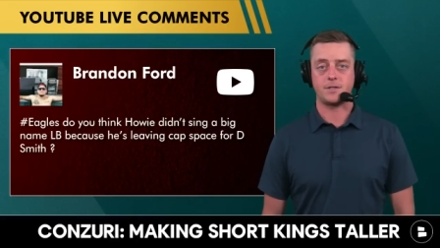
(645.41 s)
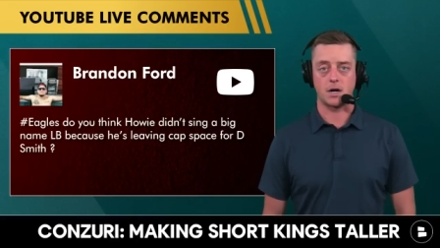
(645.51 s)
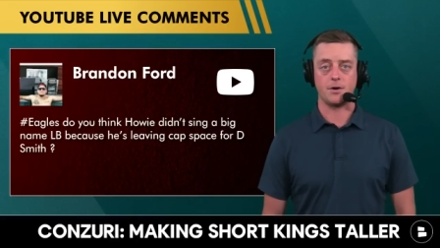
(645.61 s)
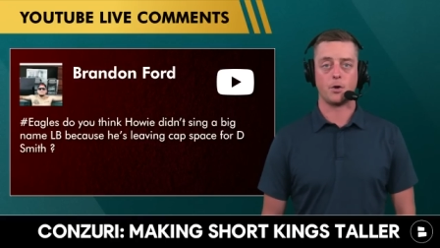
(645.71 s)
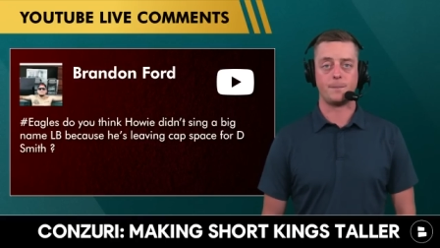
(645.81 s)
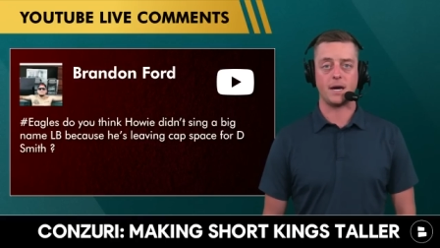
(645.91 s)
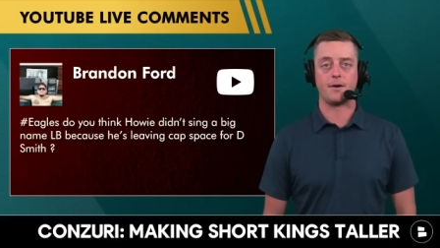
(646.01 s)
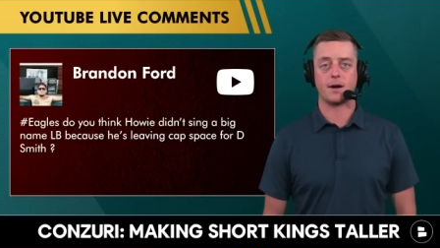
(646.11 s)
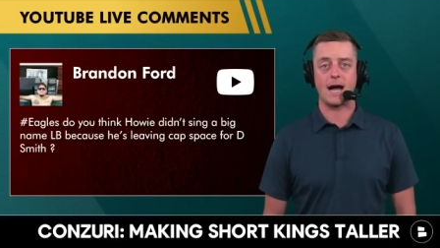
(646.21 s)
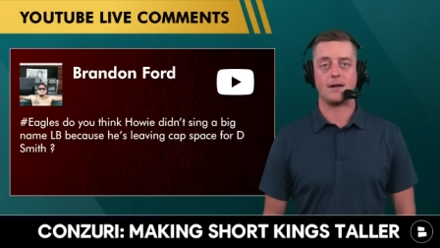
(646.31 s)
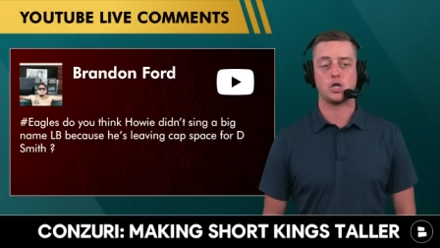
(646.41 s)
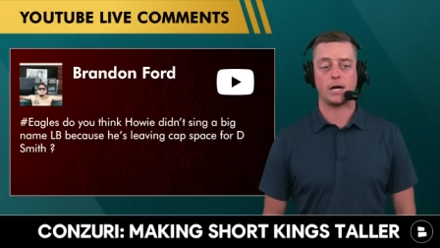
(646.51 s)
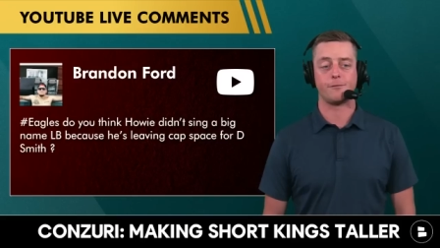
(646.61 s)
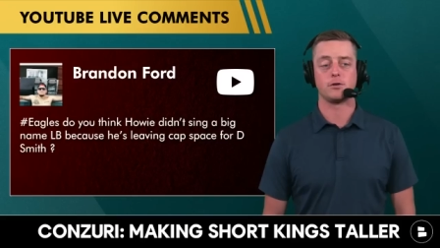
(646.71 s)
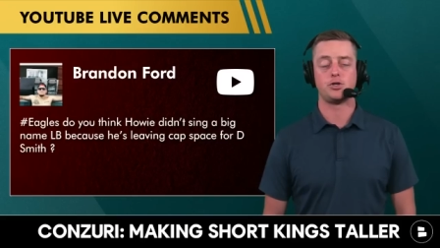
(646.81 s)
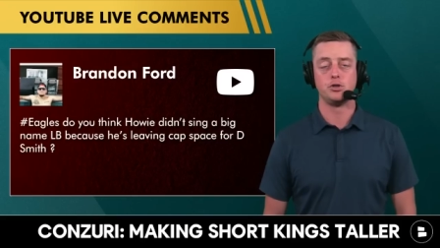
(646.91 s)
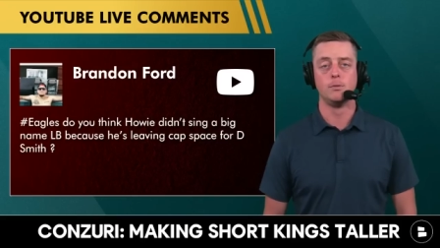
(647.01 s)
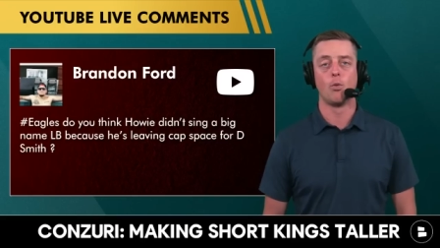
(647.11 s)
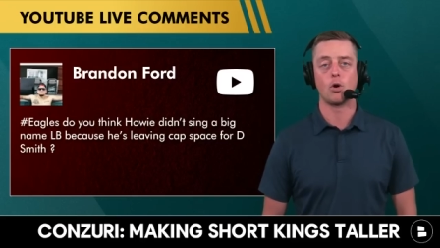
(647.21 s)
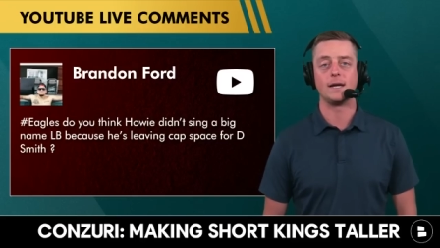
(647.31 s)
turn he'll be under contract for two
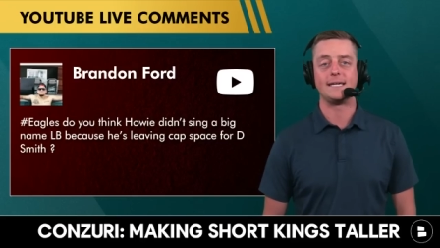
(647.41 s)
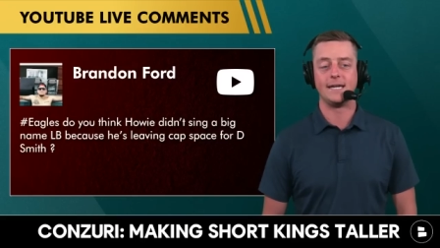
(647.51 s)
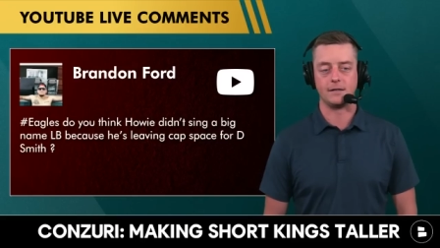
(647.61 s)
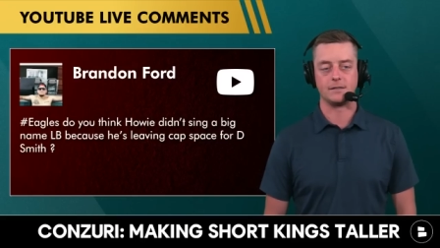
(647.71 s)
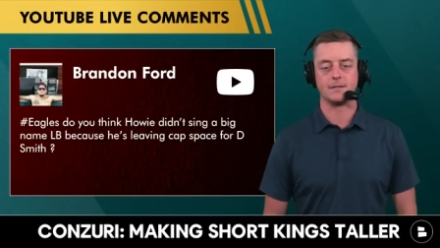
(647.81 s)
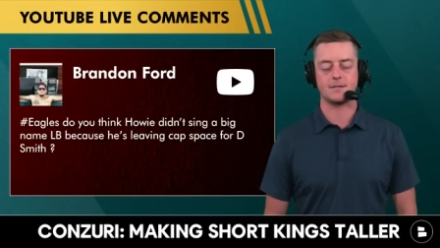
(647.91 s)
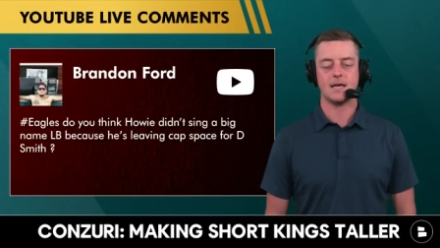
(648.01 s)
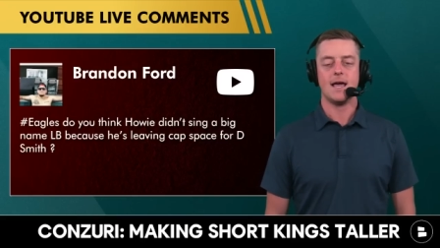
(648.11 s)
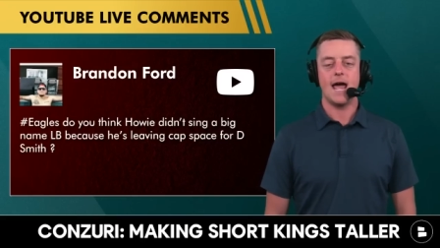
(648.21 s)
more years